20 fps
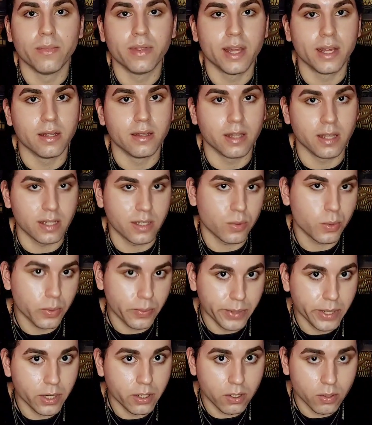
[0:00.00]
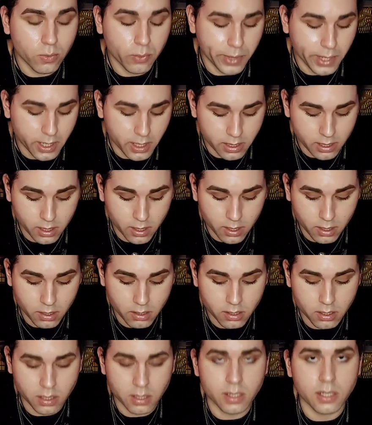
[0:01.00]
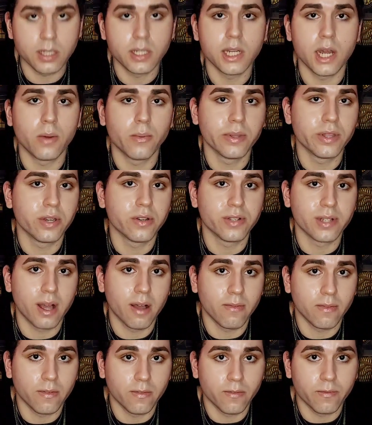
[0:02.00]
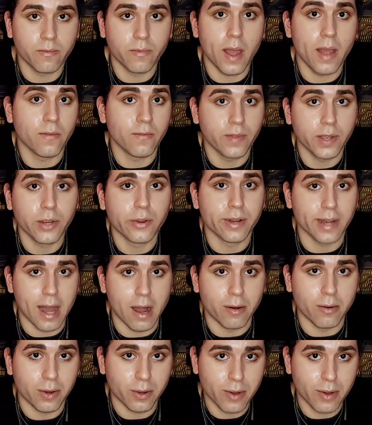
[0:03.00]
then this would be a good week to sit down with yourself and figure it out,